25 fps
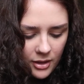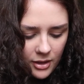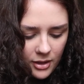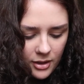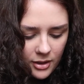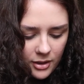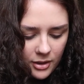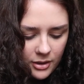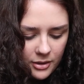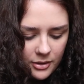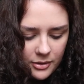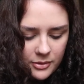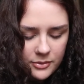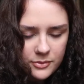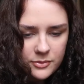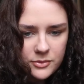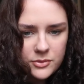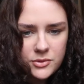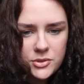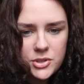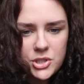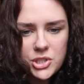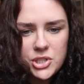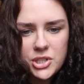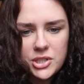
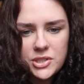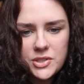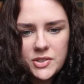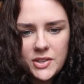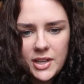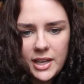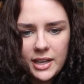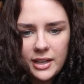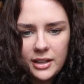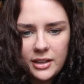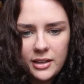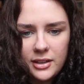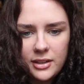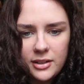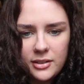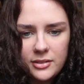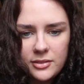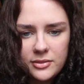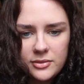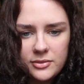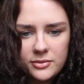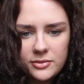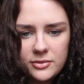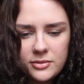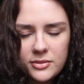to just like,
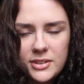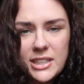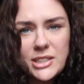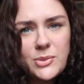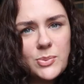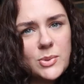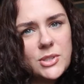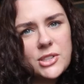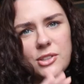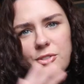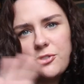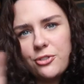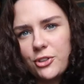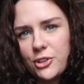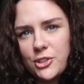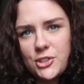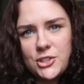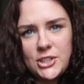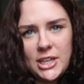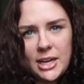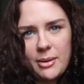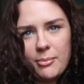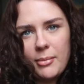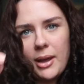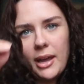this was the
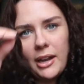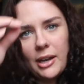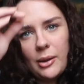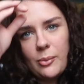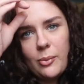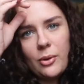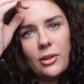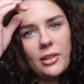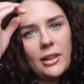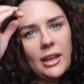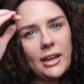first time anyone